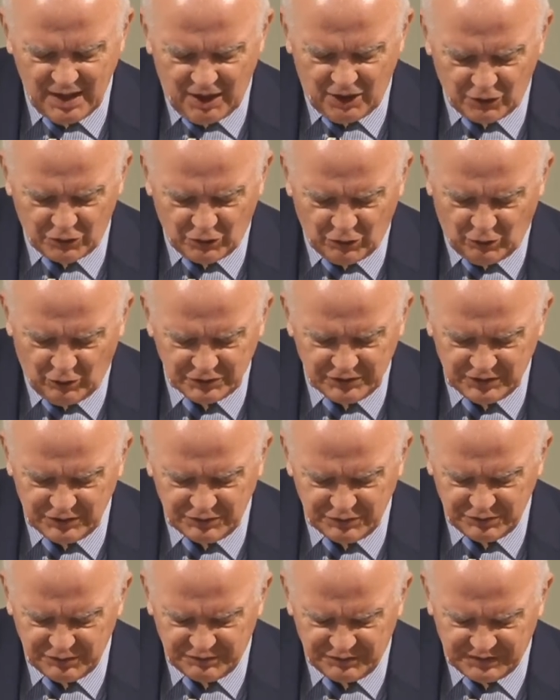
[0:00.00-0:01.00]
According
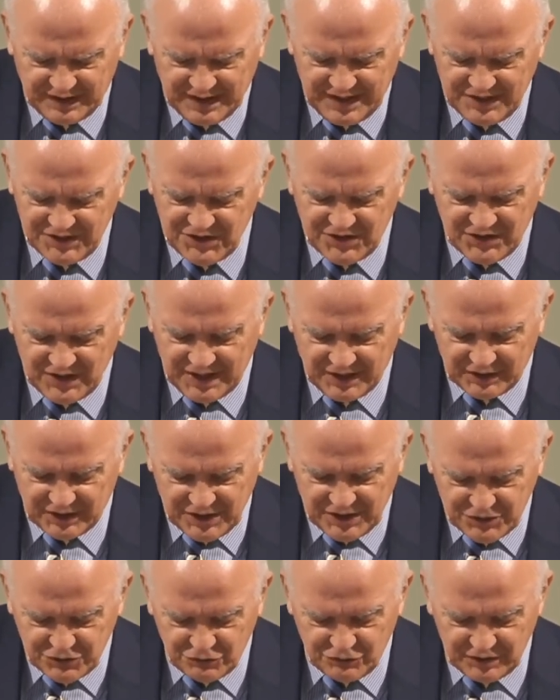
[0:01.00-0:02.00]
to the flesh, they are
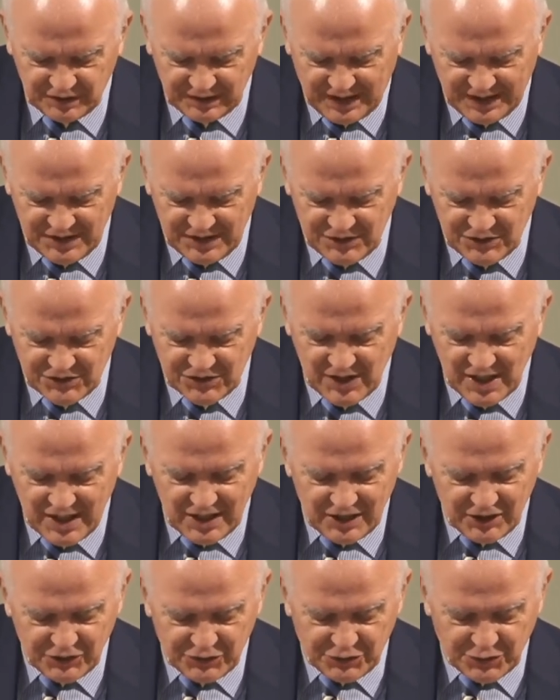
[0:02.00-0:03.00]
Israelites.
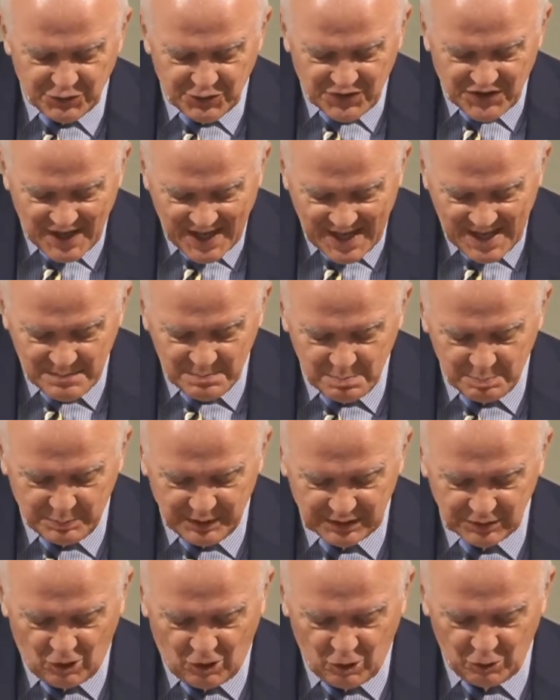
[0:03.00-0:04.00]
To them
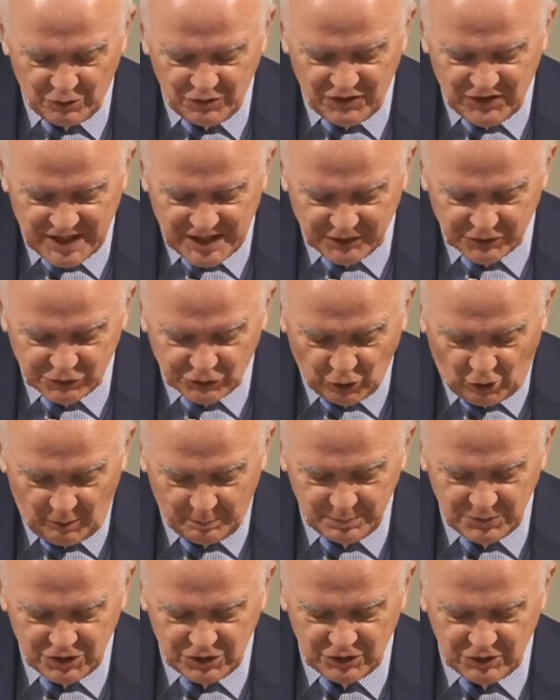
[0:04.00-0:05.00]
belong the
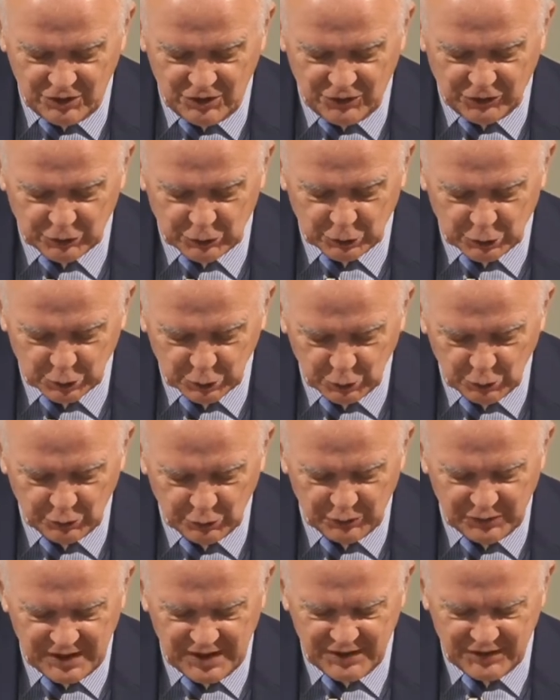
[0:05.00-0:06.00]
adoption, the
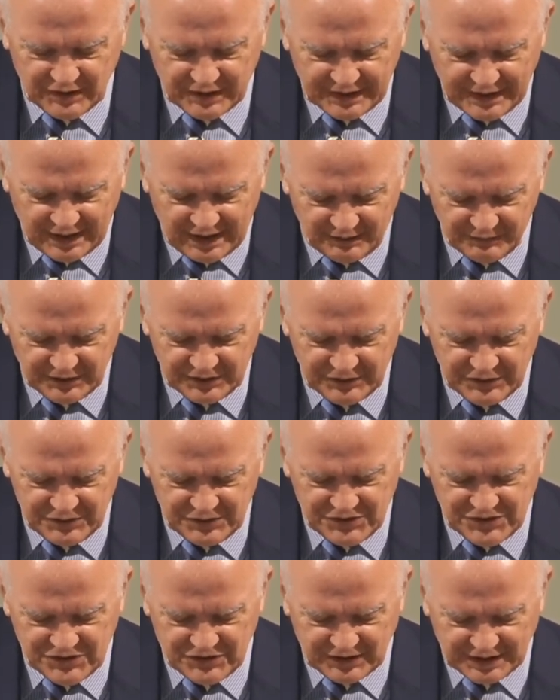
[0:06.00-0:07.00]
glory, the
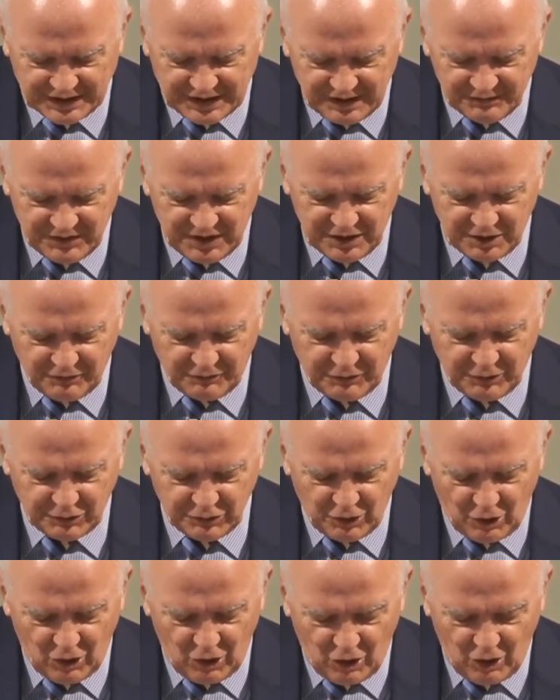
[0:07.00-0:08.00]
covenants, the giving of the
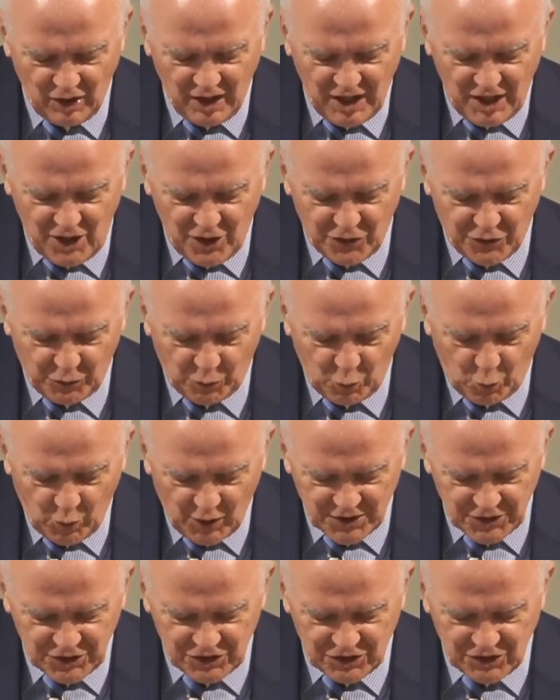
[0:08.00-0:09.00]
law, the
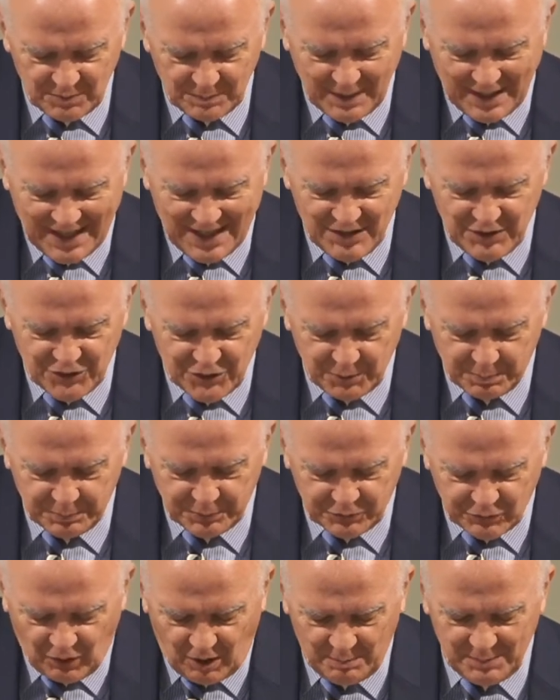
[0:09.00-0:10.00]
worship, and the
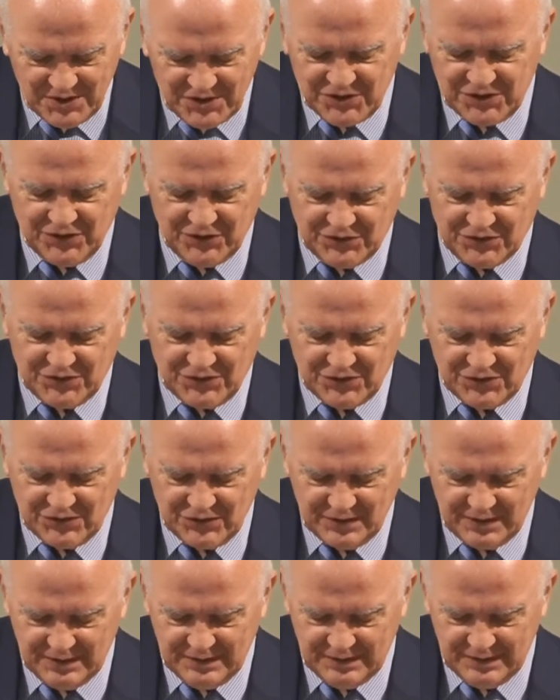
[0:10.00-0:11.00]
promises.
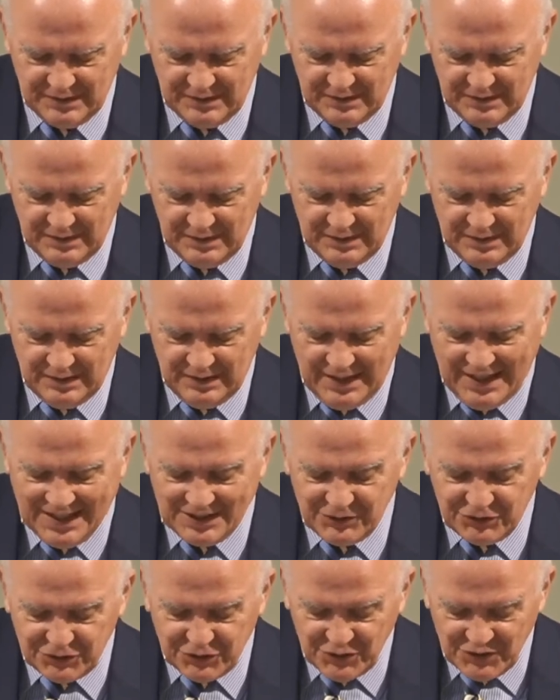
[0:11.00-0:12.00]

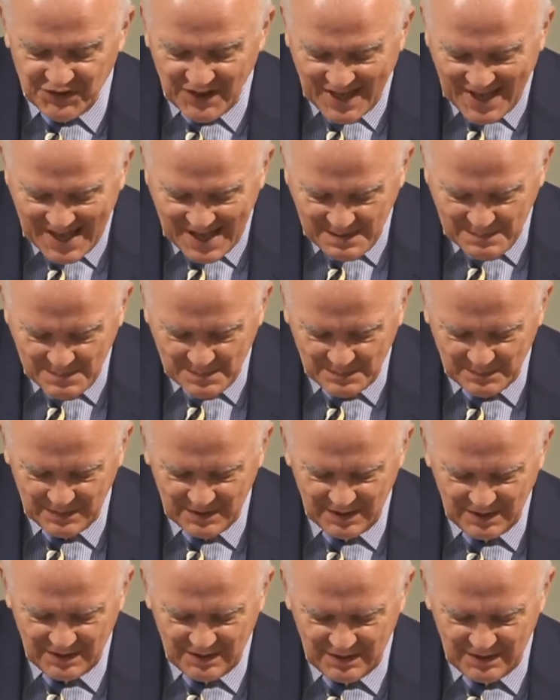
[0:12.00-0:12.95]
And to them